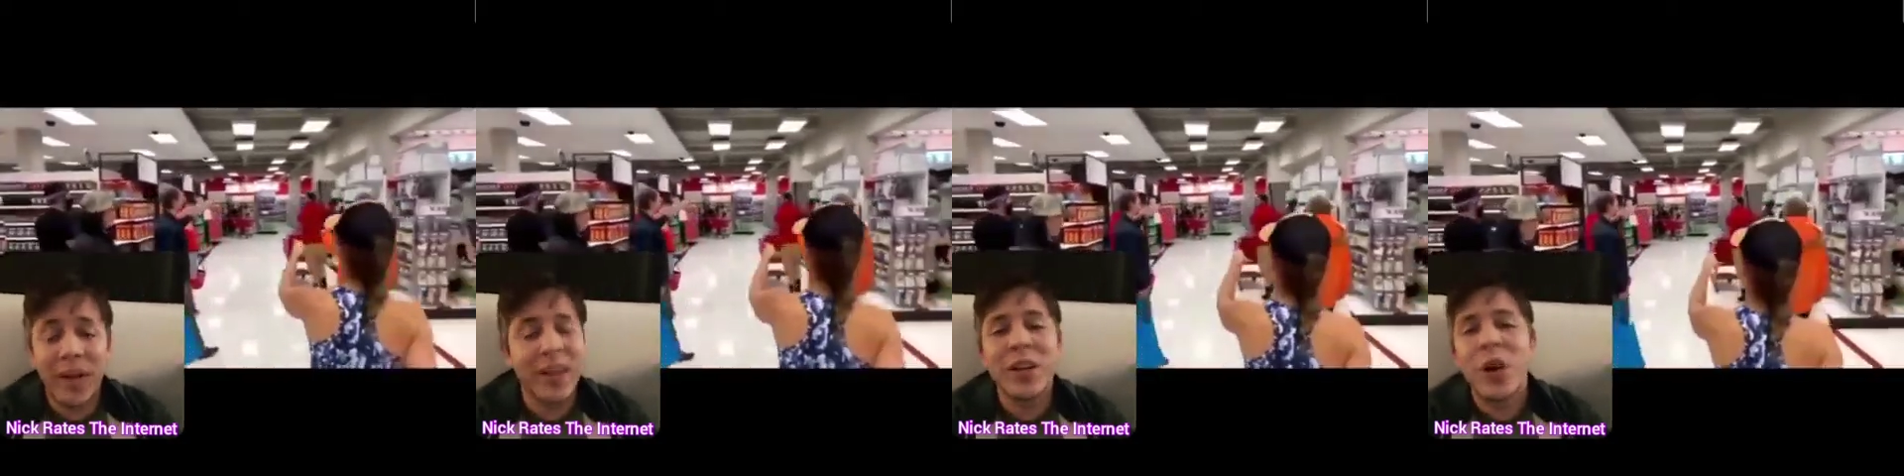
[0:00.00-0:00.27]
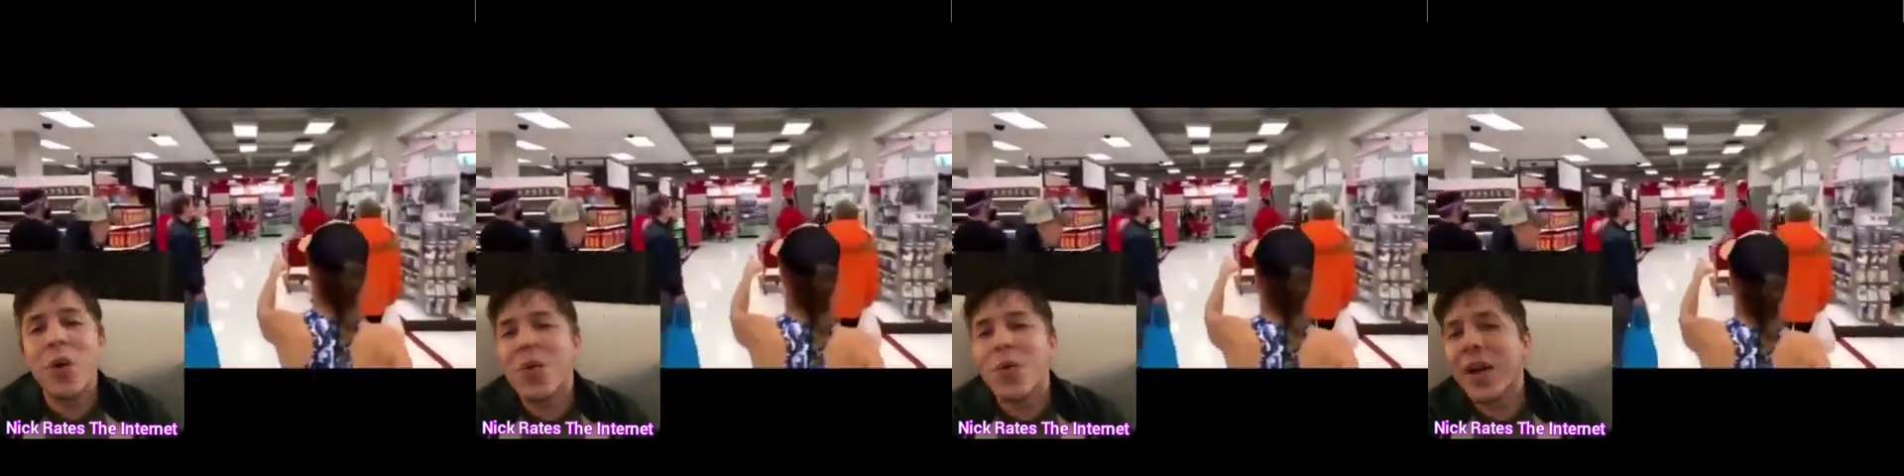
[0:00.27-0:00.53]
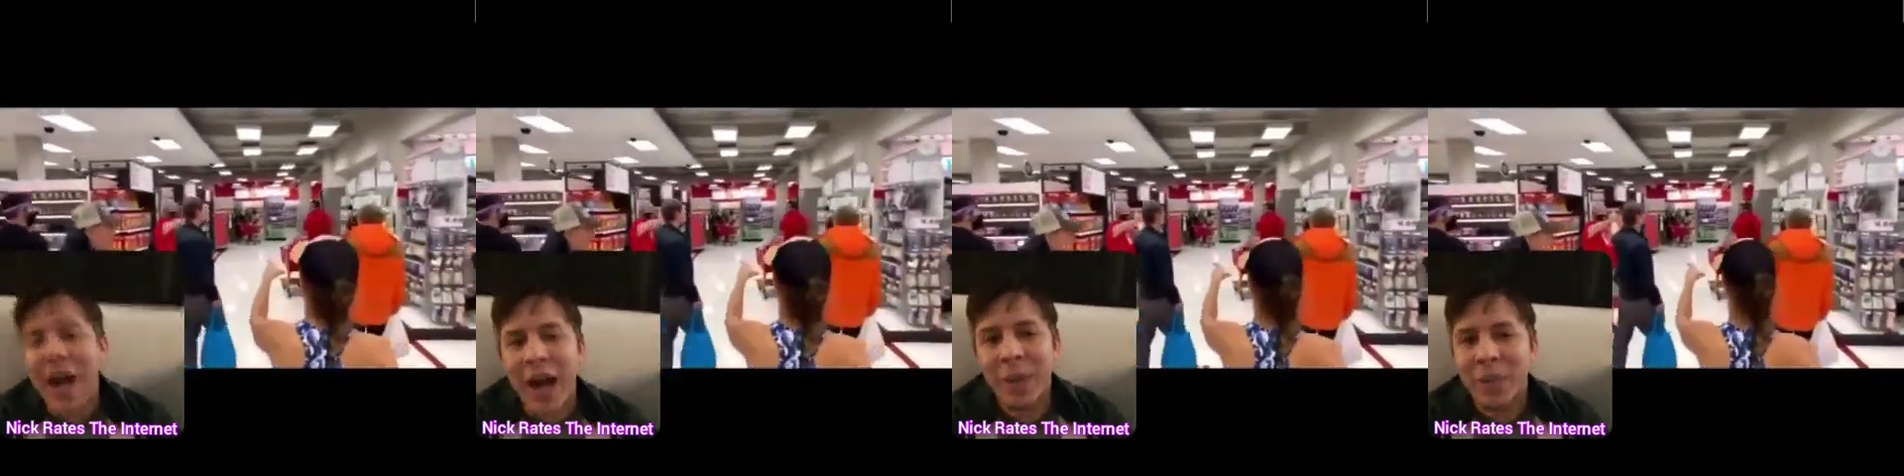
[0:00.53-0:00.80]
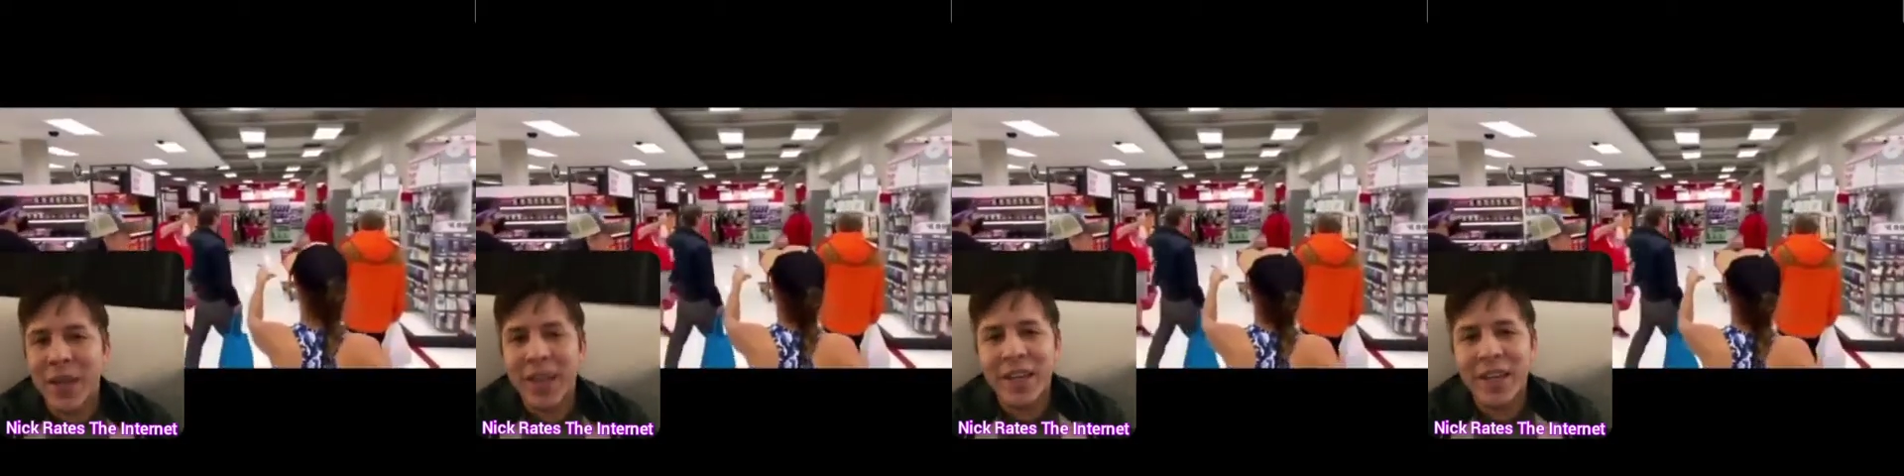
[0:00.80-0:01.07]
and no
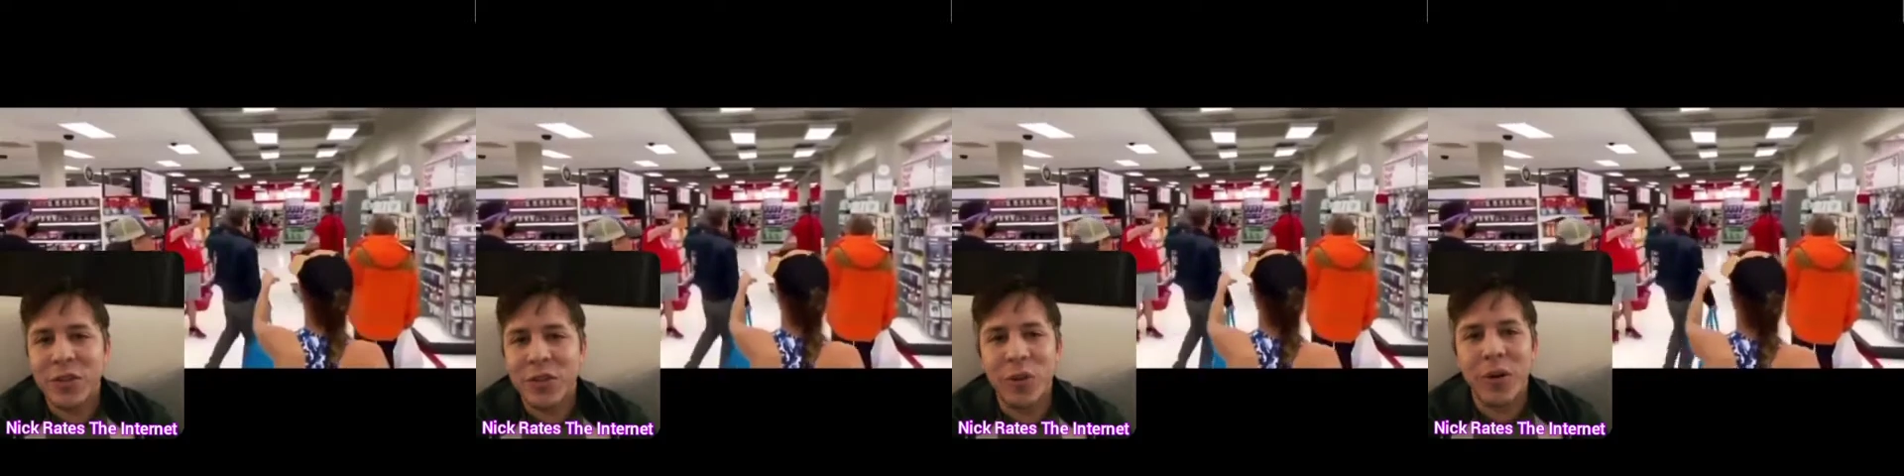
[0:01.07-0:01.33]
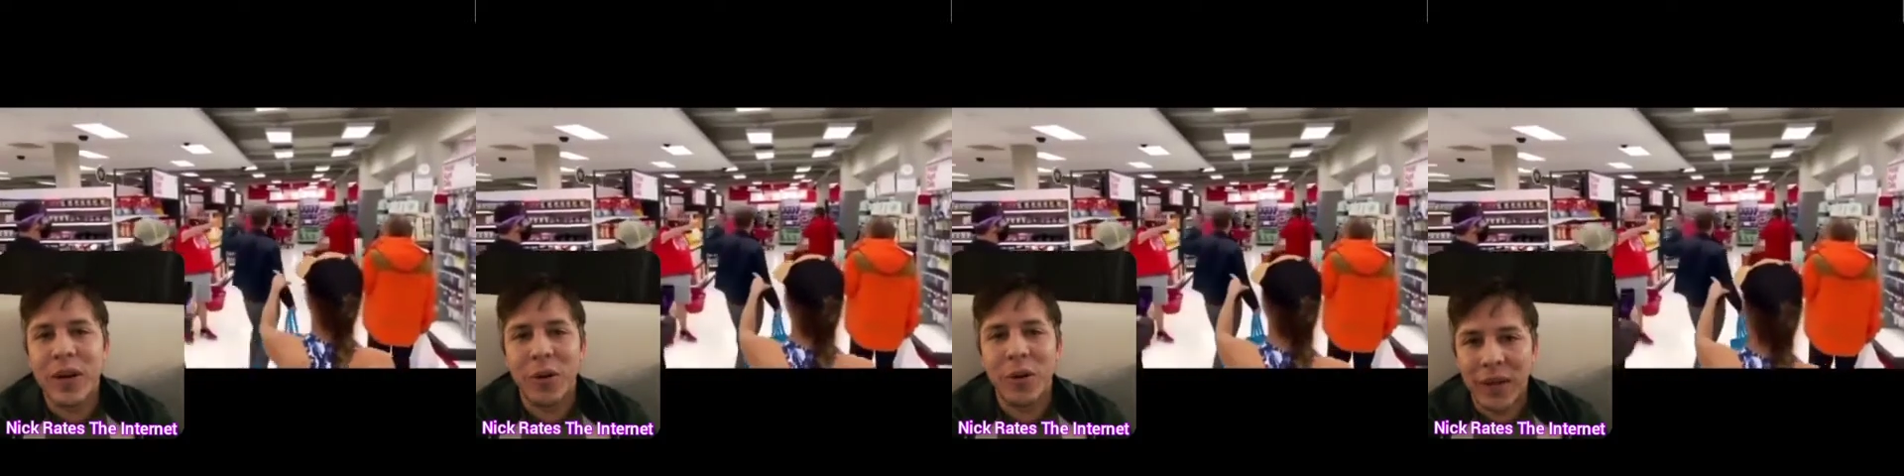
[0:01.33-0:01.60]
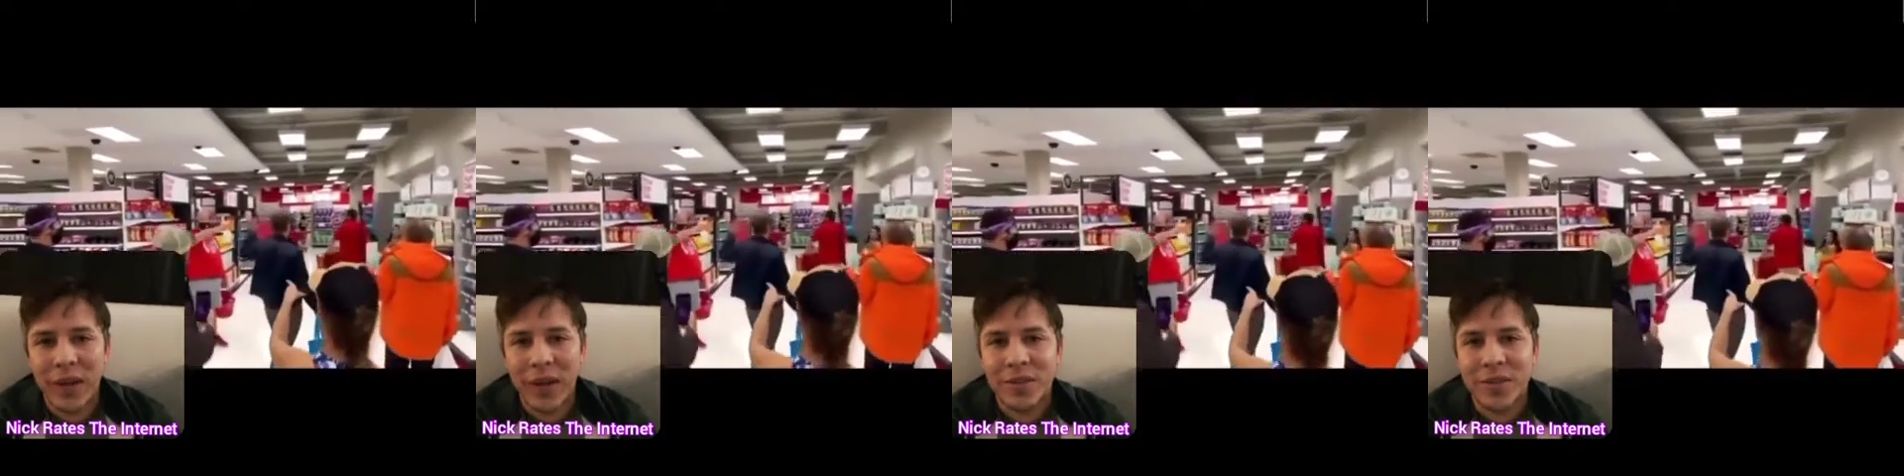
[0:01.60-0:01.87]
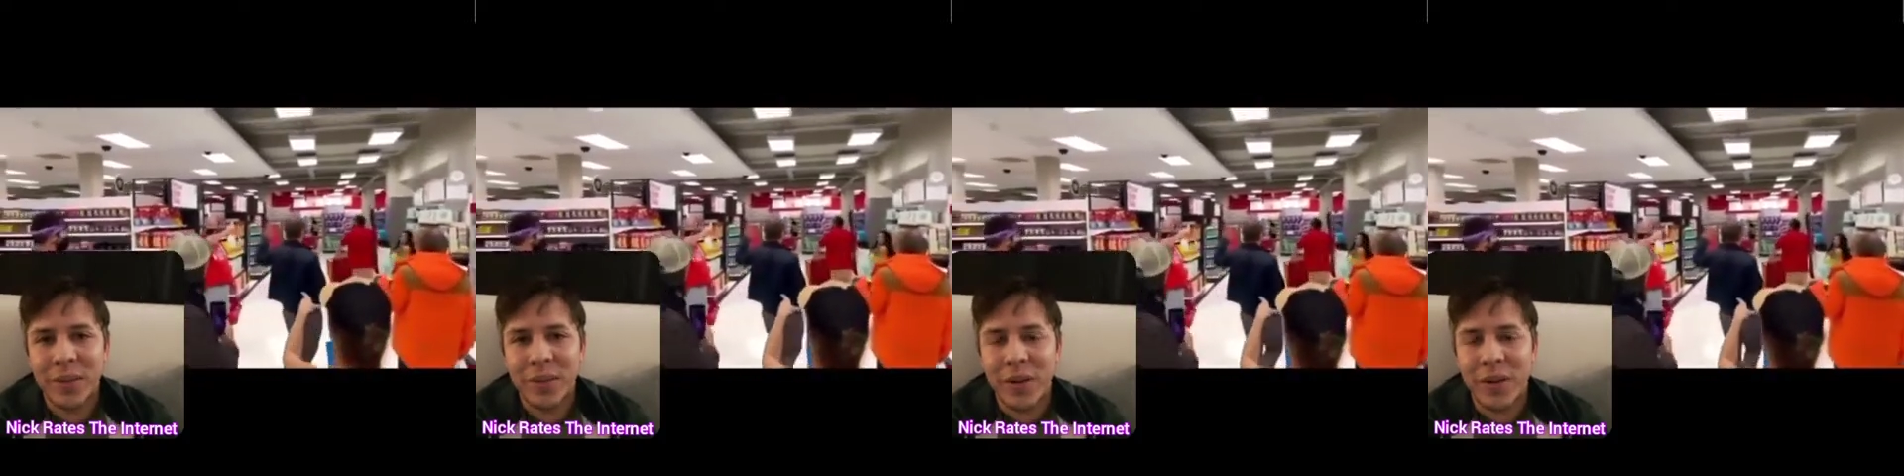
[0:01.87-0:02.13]
cop is going to arrest him,